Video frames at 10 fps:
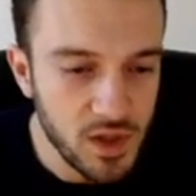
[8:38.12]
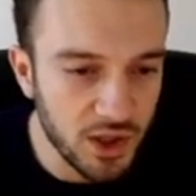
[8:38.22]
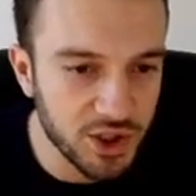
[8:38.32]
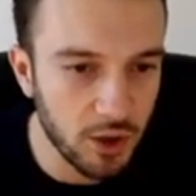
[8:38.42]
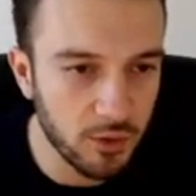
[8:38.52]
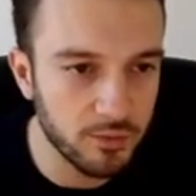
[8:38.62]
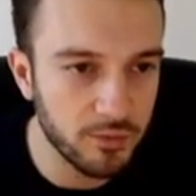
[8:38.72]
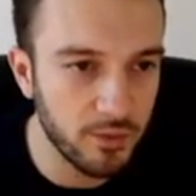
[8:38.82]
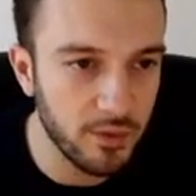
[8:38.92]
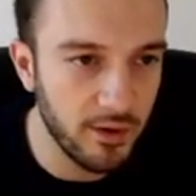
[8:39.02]
So,
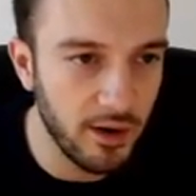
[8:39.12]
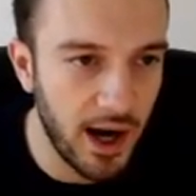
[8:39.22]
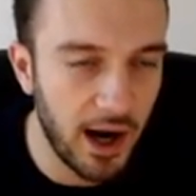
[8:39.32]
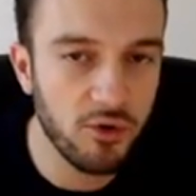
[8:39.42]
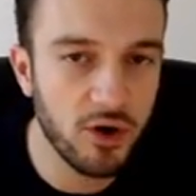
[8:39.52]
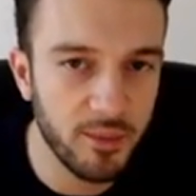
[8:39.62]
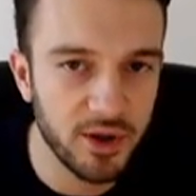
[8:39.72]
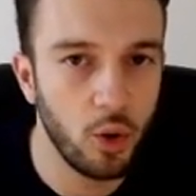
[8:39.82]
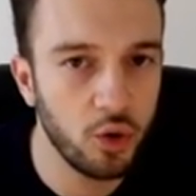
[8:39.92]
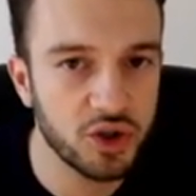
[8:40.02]
how can we
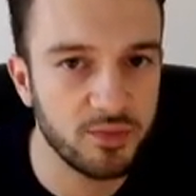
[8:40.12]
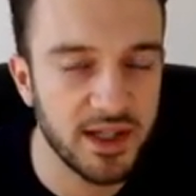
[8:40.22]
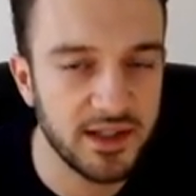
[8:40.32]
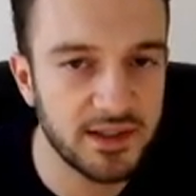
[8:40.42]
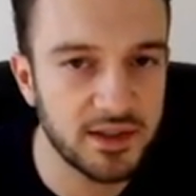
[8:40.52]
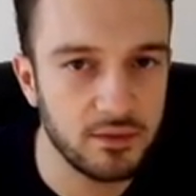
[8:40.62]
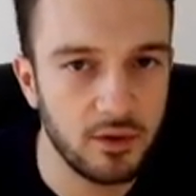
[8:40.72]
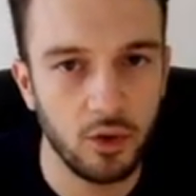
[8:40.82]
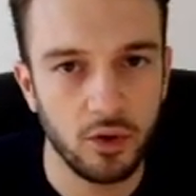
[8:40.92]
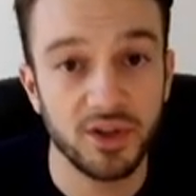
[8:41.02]
automate
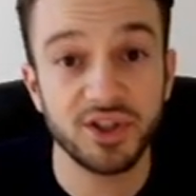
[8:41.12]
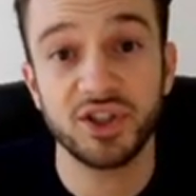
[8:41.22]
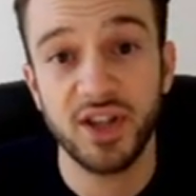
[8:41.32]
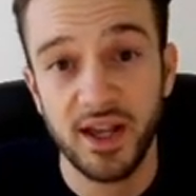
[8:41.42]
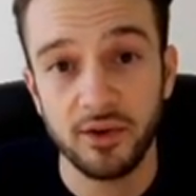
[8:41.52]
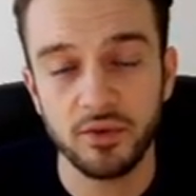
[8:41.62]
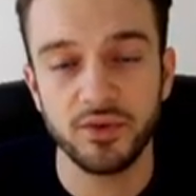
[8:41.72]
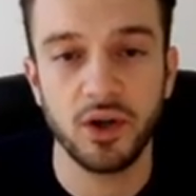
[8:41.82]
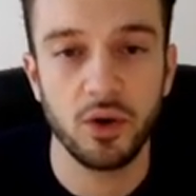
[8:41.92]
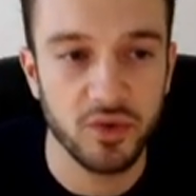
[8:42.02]
or scale
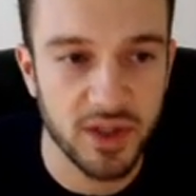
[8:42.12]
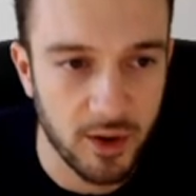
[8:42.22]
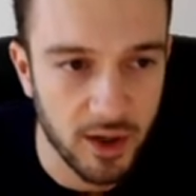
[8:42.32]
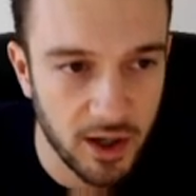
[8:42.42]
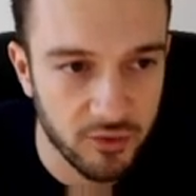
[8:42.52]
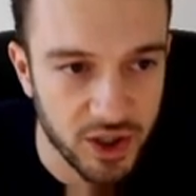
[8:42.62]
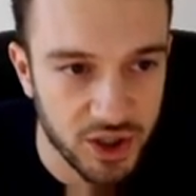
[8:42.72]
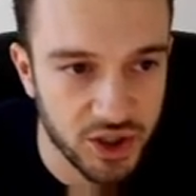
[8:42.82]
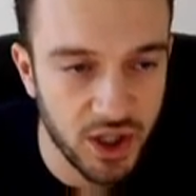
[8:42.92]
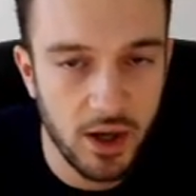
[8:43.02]
the cold email
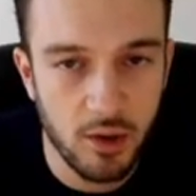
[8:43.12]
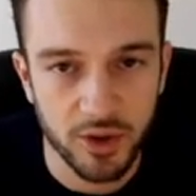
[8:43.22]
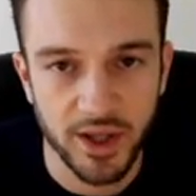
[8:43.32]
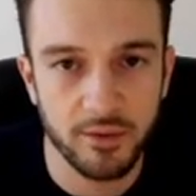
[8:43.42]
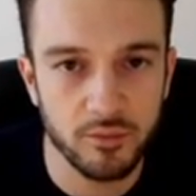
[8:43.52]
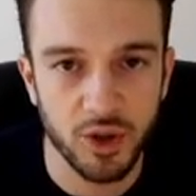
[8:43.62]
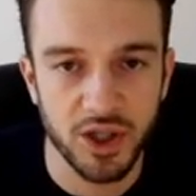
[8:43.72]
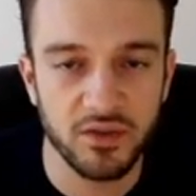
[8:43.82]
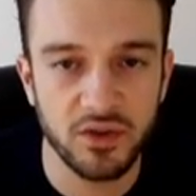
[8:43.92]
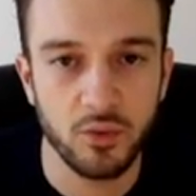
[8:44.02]
outreach? Well, then what
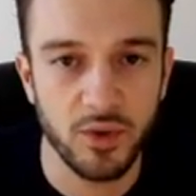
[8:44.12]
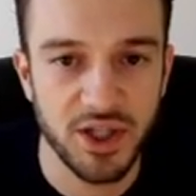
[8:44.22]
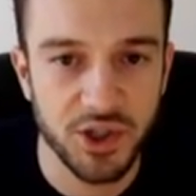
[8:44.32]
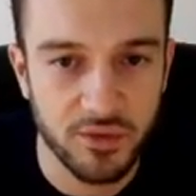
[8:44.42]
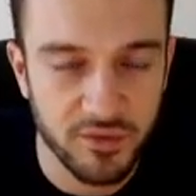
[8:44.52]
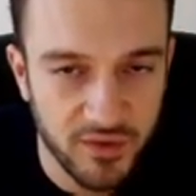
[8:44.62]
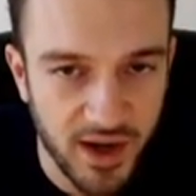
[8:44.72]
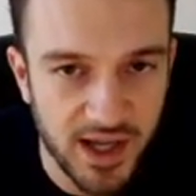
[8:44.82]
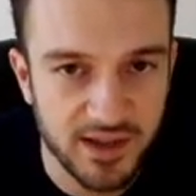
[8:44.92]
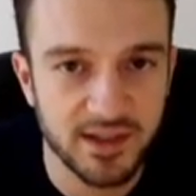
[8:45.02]
you can do is you can
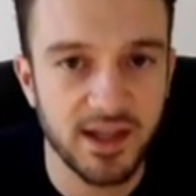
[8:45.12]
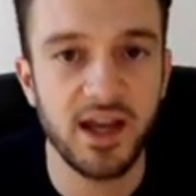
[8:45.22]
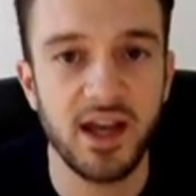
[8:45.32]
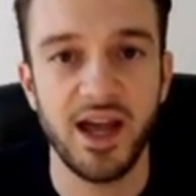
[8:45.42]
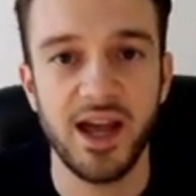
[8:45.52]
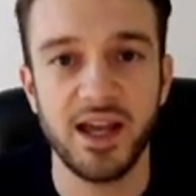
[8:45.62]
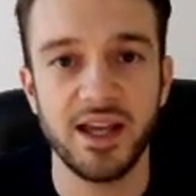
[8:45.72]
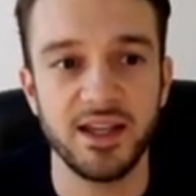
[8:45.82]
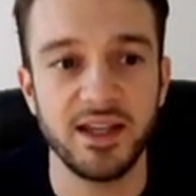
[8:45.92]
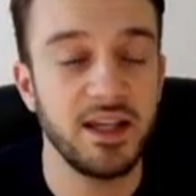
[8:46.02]
find
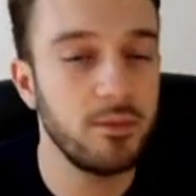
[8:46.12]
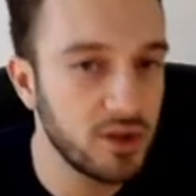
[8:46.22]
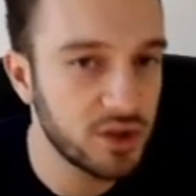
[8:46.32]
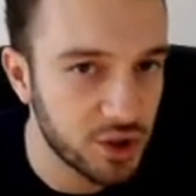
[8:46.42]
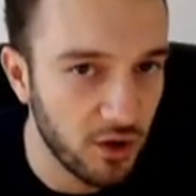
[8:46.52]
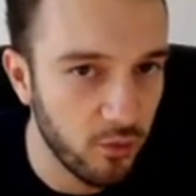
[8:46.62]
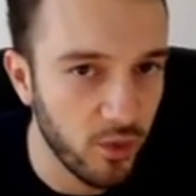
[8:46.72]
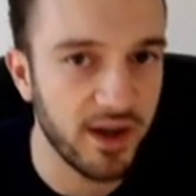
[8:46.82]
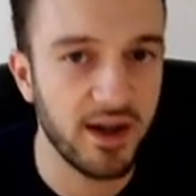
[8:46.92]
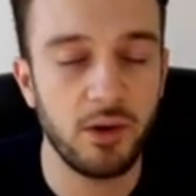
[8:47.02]
a email
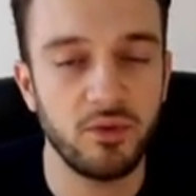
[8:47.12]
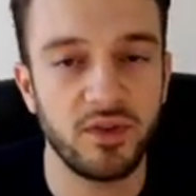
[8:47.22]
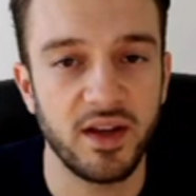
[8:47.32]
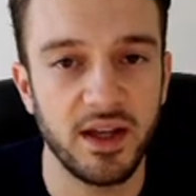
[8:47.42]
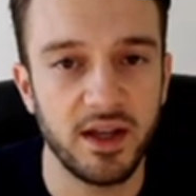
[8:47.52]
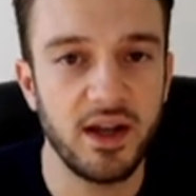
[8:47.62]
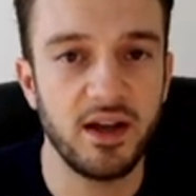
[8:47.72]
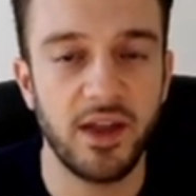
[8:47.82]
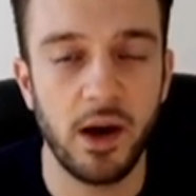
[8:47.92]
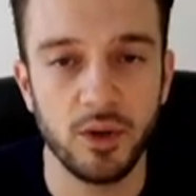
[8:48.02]
software out there
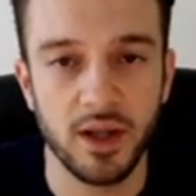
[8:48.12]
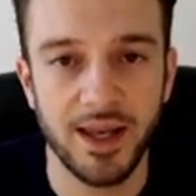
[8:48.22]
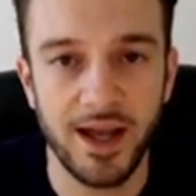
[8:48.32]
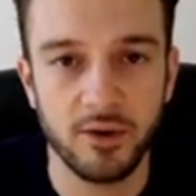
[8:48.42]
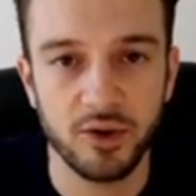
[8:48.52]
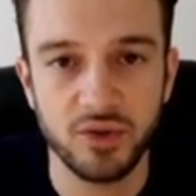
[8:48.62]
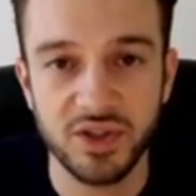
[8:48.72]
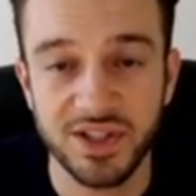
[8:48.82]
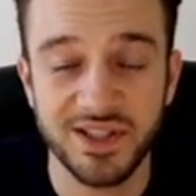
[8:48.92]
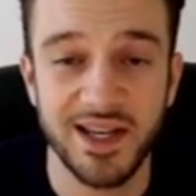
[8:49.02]
that will allow you
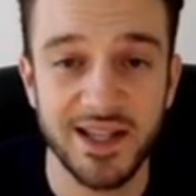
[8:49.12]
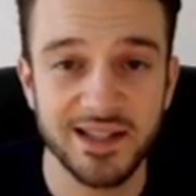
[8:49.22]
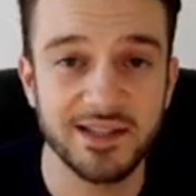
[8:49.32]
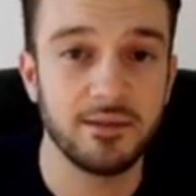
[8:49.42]
to send